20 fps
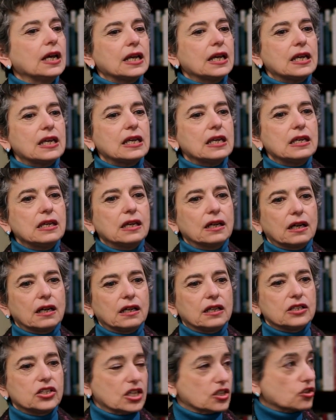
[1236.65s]
He
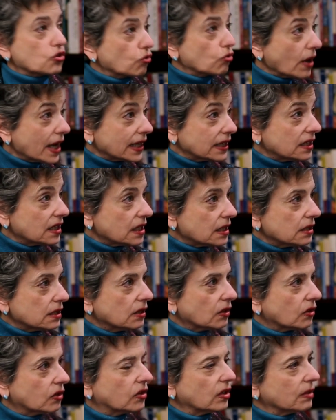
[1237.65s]
discredited
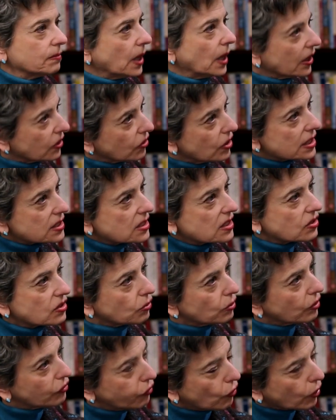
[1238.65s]
the moderates,
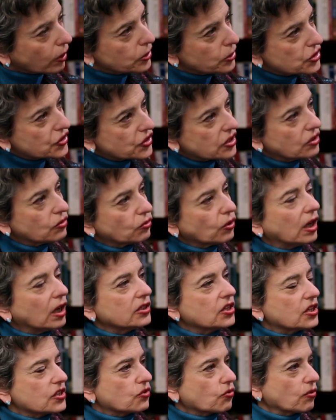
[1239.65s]
the reformers in
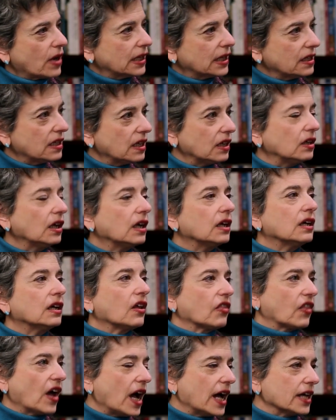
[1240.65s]
Iran, discredited
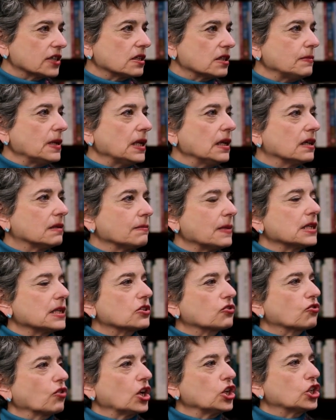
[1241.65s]
the Khatami
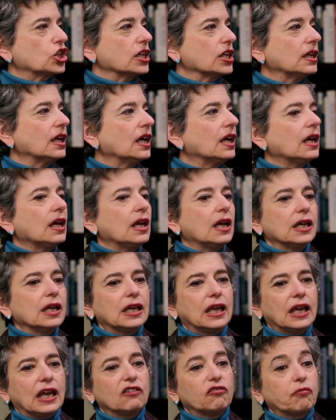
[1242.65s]
administration,
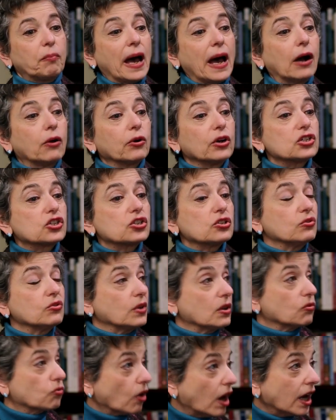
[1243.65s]
gave power to
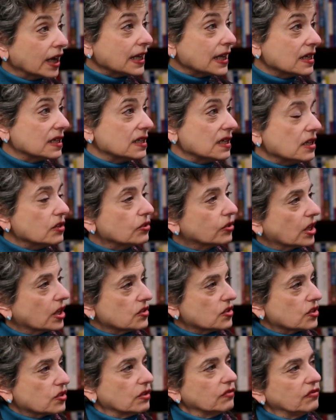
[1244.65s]
Iranian
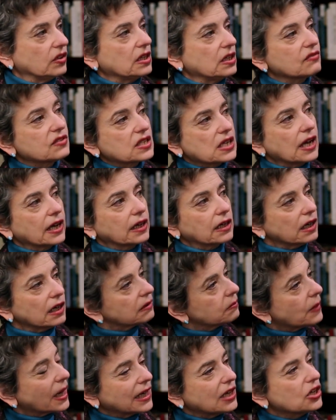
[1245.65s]
neoconservatives like
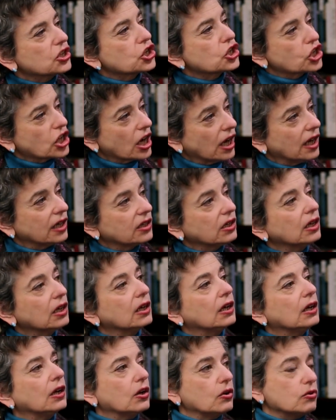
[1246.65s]
Ahmadinejad,
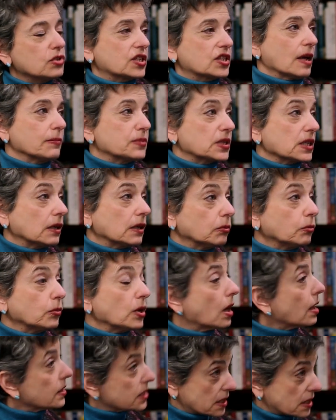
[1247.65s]
who
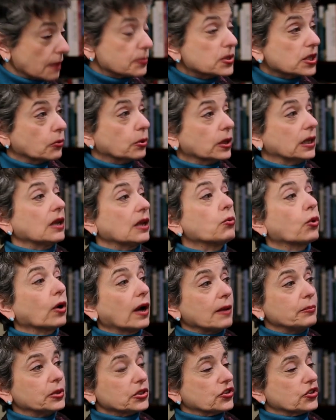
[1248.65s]
subsequently
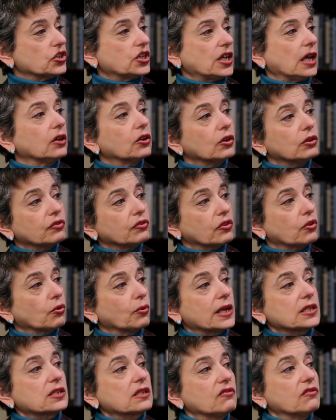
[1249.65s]
were able to take over the
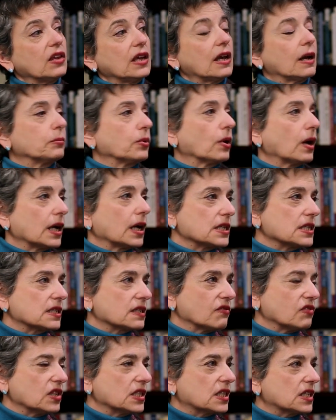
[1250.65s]
rest of the
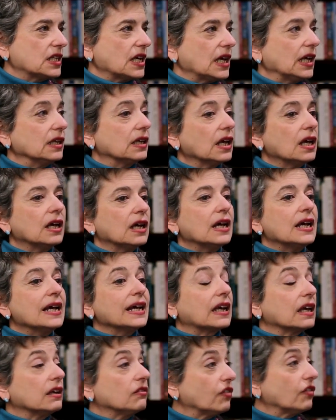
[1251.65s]
apparatus of the state,
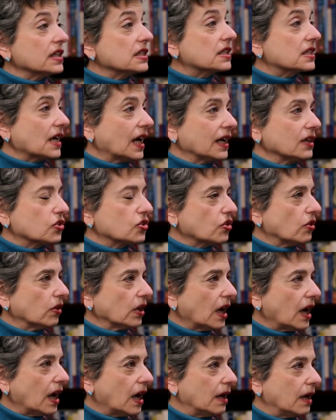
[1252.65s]
convinced
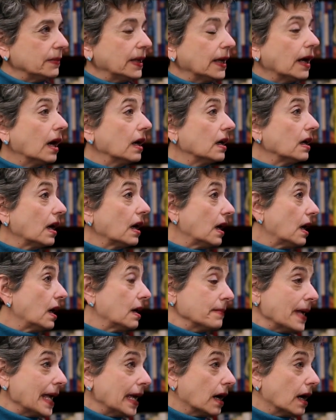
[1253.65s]
Ayatollah
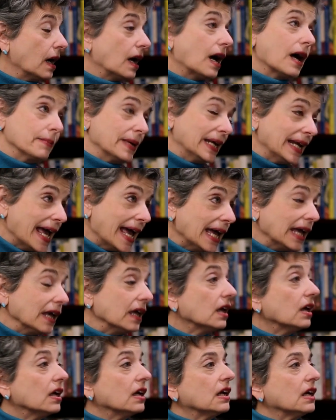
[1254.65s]

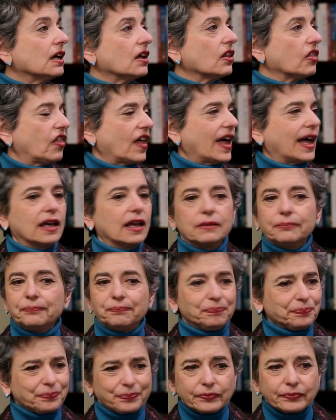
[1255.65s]
Khamenei that
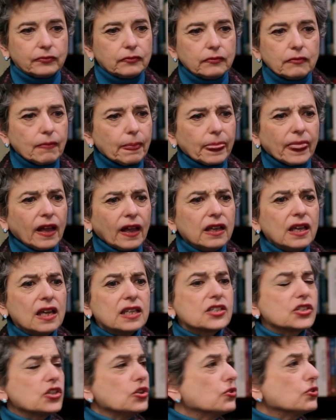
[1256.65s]

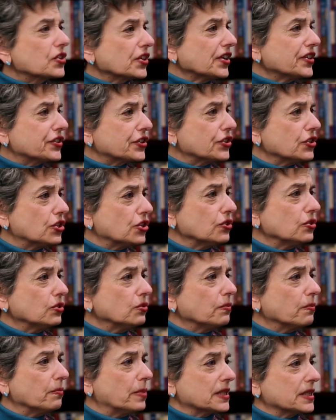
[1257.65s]
it's useless to
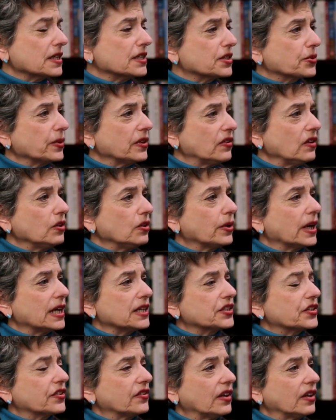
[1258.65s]
do business with the
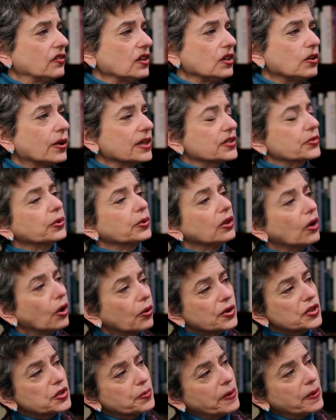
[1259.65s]
U.S., that the U.S. will
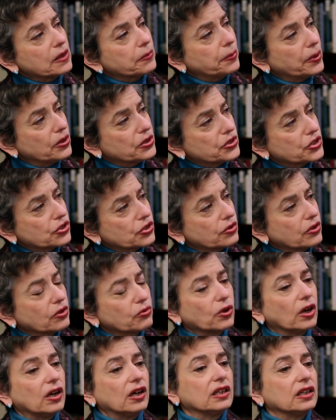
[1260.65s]
always be opposed to
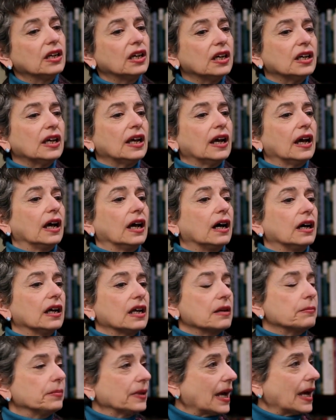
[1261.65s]
Iran,
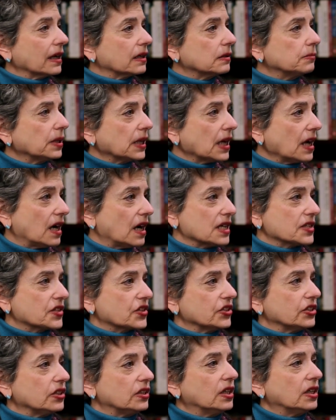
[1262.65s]
implacably
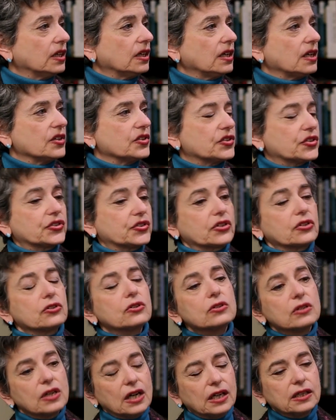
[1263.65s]
hostile.
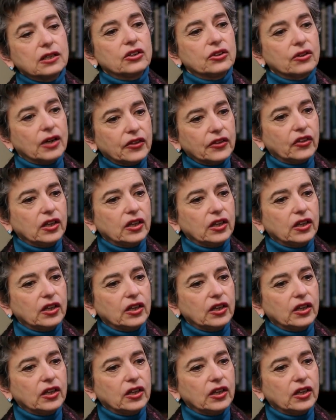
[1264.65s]
So, you know, I